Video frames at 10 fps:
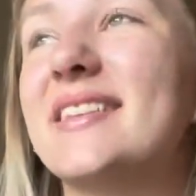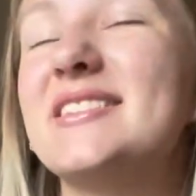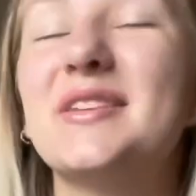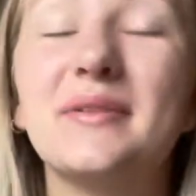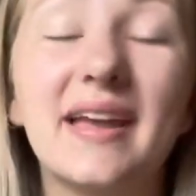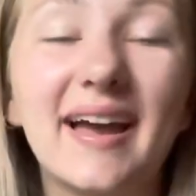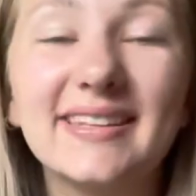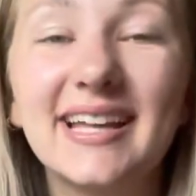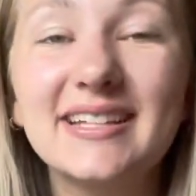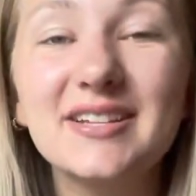So
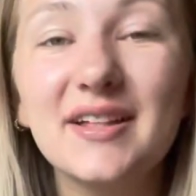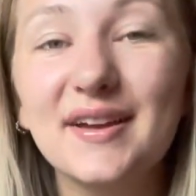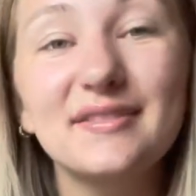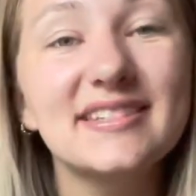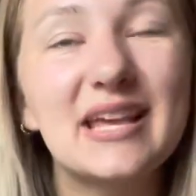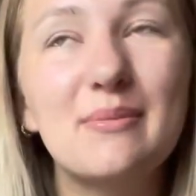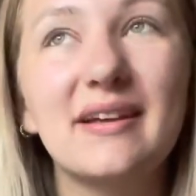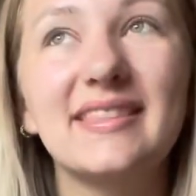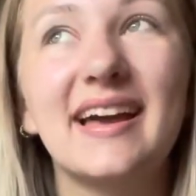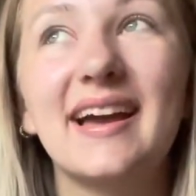yeah, that's all I have to say
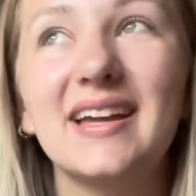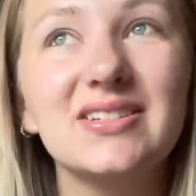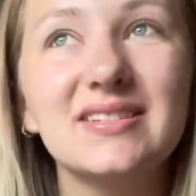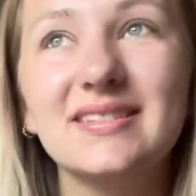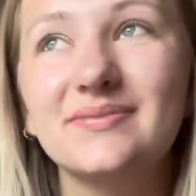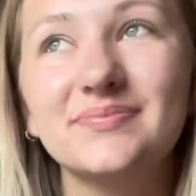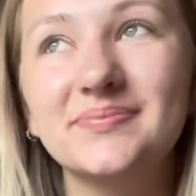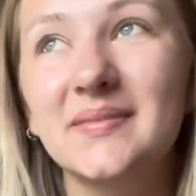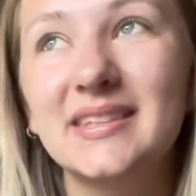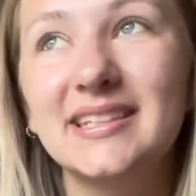about that.
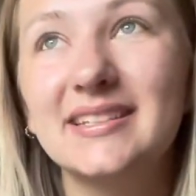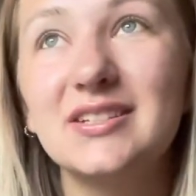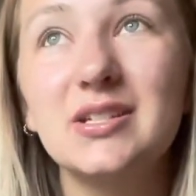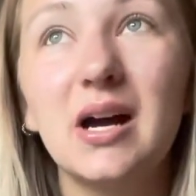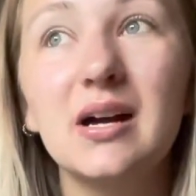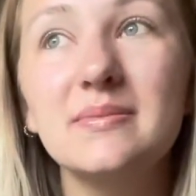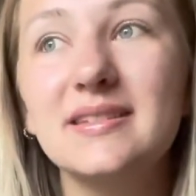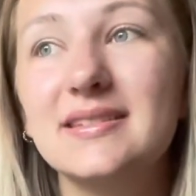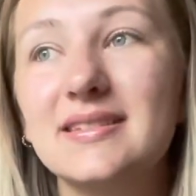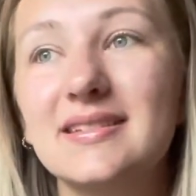
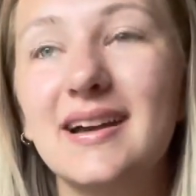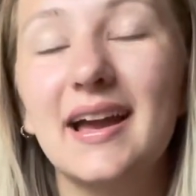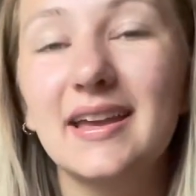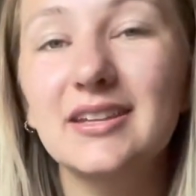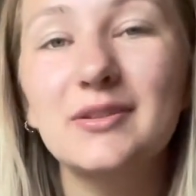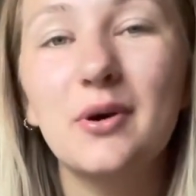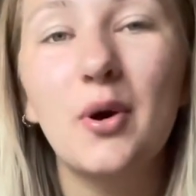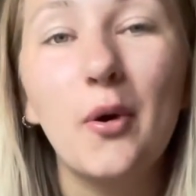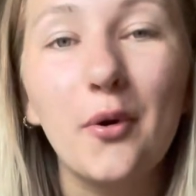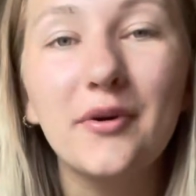Jobs is, I could do a
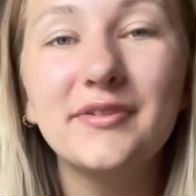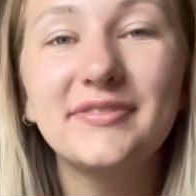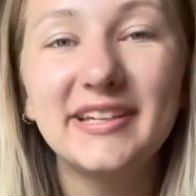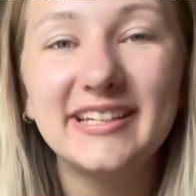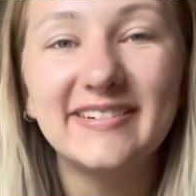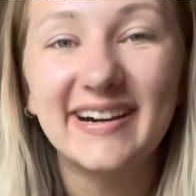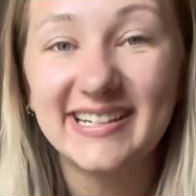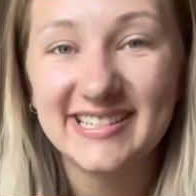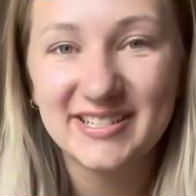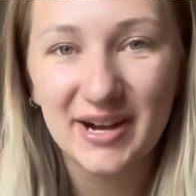whole video
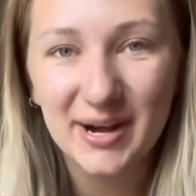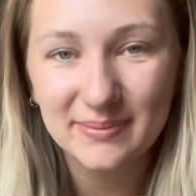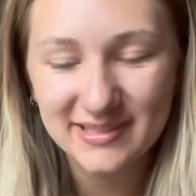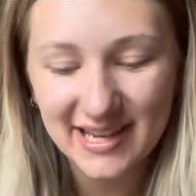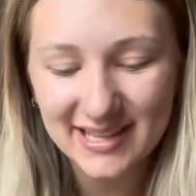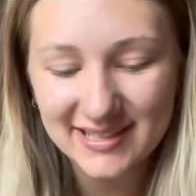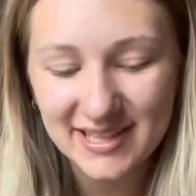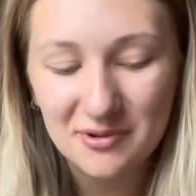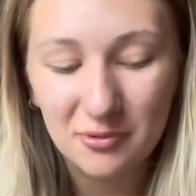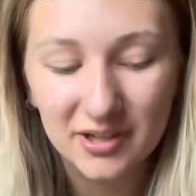on jobs, guys,
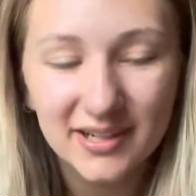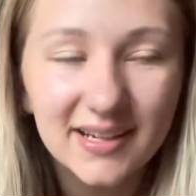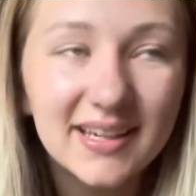and work.